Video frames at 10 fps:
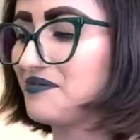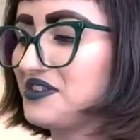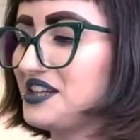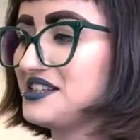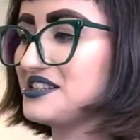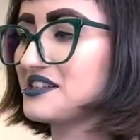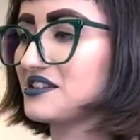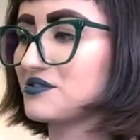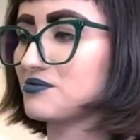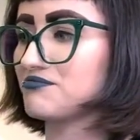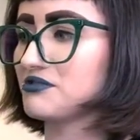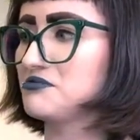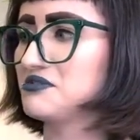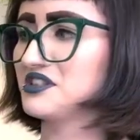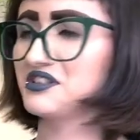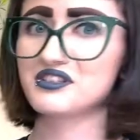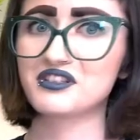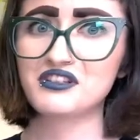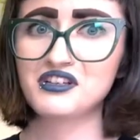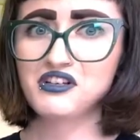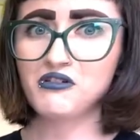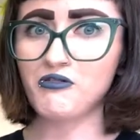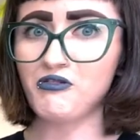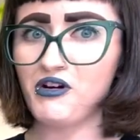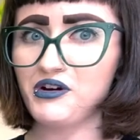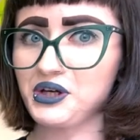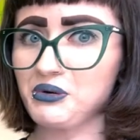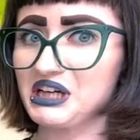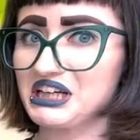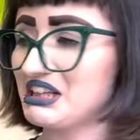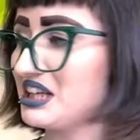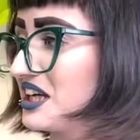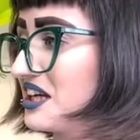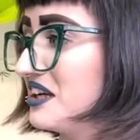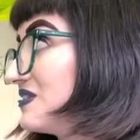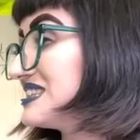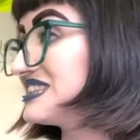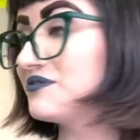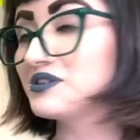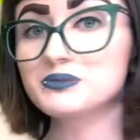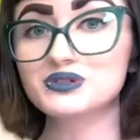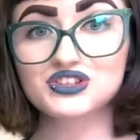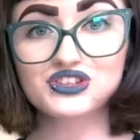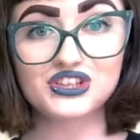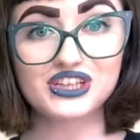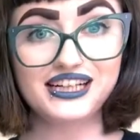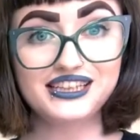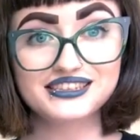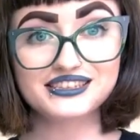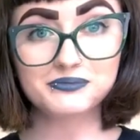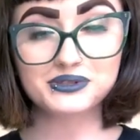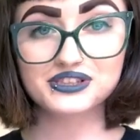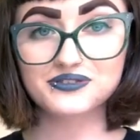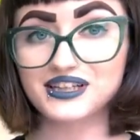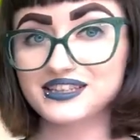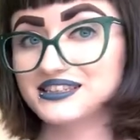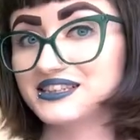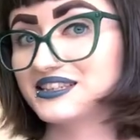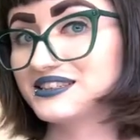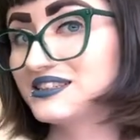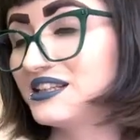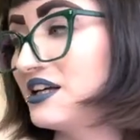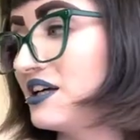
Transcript: And this has rooted very quickly, seven months or less I must have had this.